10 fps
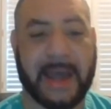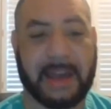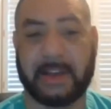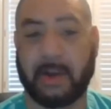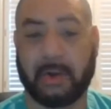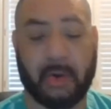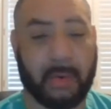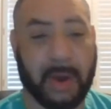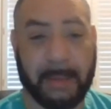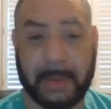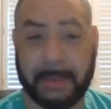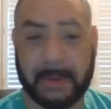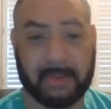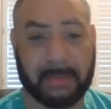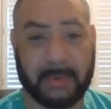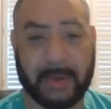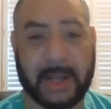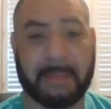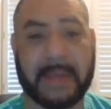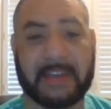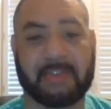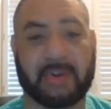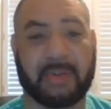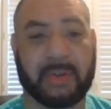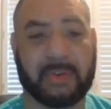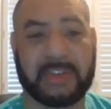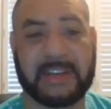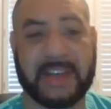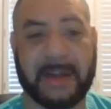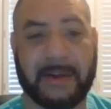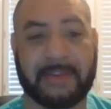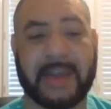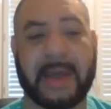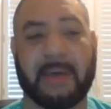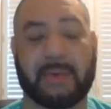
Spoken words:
knowing where our blood pressure has been running, making sure of those details,